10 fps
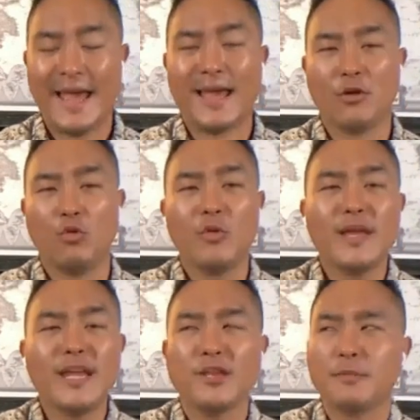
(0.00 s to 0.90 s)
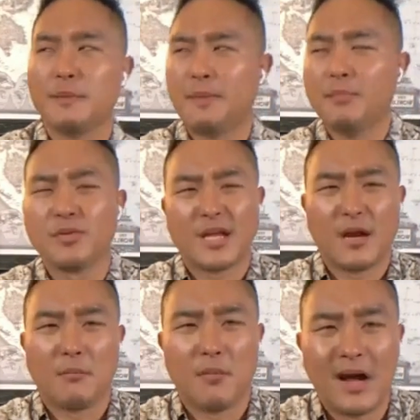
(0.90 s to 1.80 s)
And we need to be people that
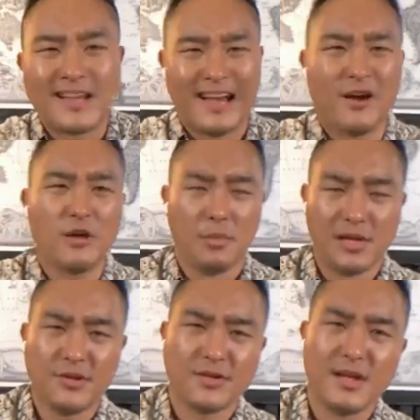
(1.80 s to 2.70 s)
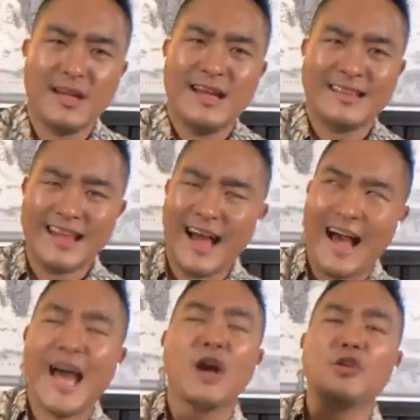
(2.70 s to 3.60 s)
are accountable. Listen, the
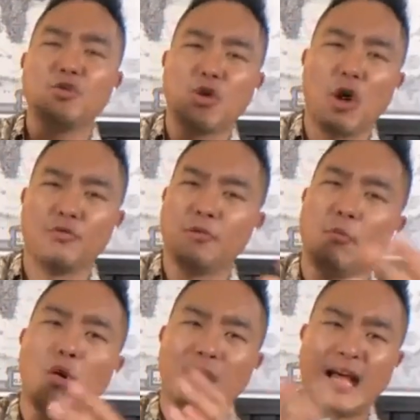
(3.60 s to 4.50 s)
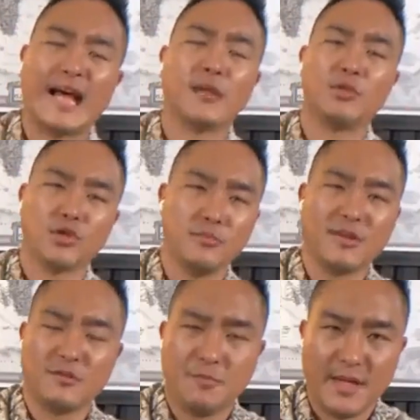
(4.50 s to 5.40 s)
higher you go, the more accountable you
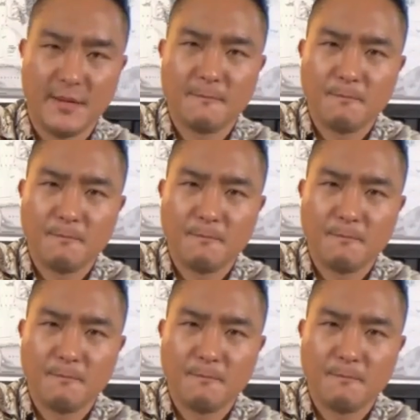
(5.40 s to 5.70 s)
must be.